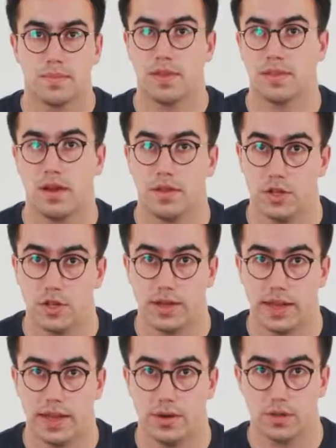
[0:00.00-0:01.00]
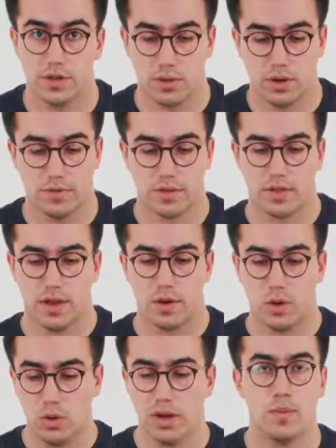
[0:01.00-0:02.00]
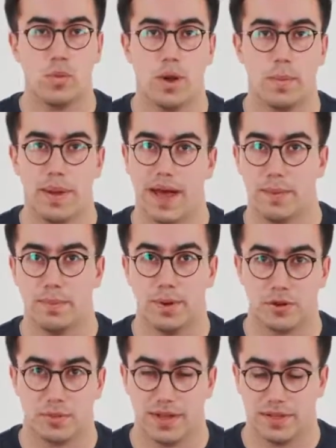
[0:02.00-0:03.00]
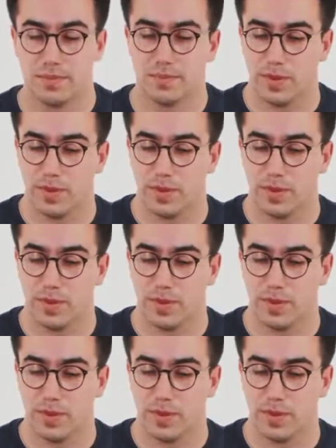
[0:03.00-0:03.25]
Pizza Hut in the UK also offers an all-in-one pan box meal